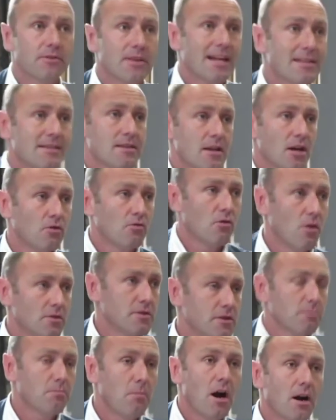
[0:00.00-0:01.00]
That's
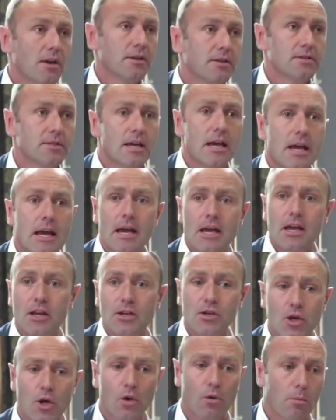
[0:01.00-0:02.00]
across the market
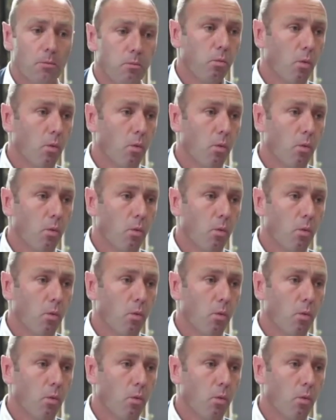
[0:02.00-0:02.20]
in Europe.